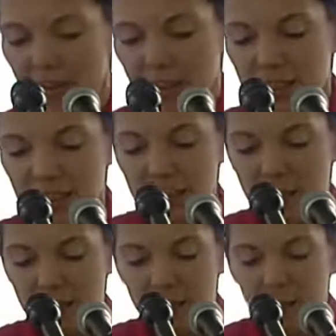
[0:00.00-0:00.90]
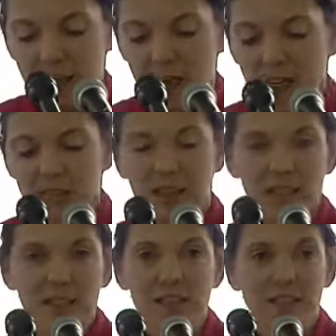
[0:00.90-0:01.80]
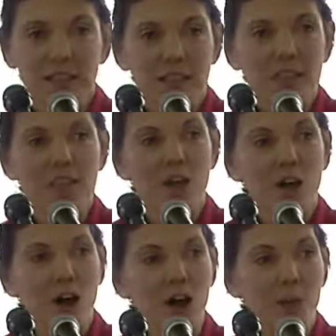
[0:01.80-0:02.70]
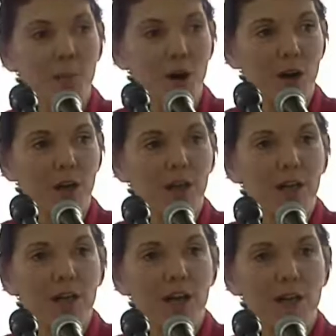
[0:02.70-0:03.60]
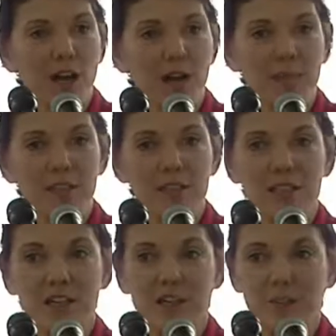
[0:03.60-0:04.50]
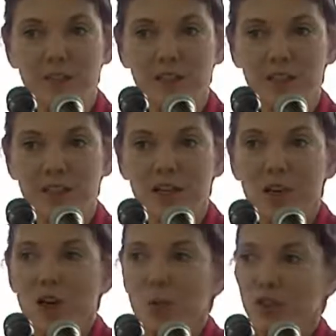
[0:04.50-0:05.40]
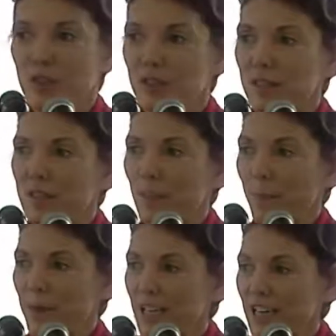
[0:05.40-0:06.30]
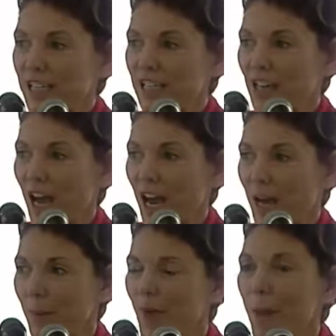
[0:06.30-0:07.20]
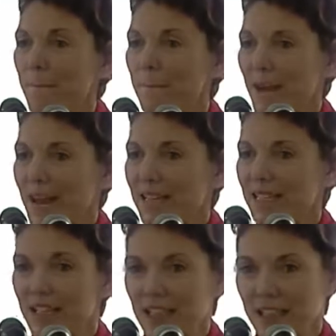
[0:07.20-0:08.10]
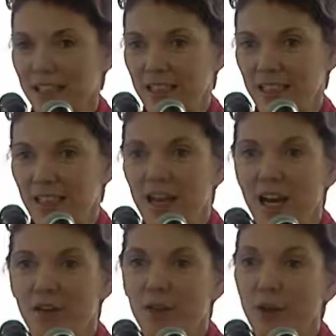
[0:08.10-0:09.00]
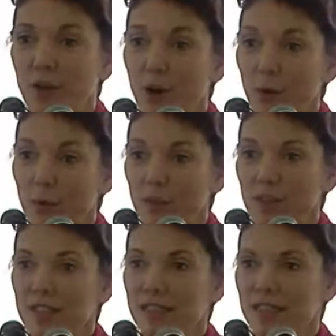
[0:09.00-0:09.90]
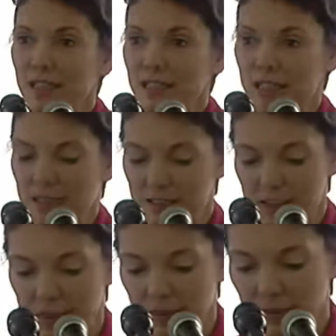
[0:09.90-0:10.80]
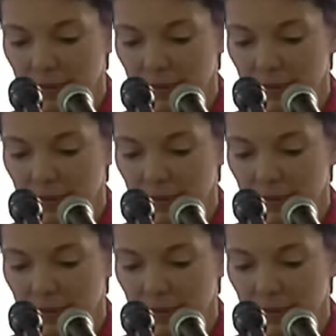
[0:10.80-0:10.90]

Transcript: Indeed, this is the hallmark of communistic governments, which is the peacetime mass killing of their own citizens.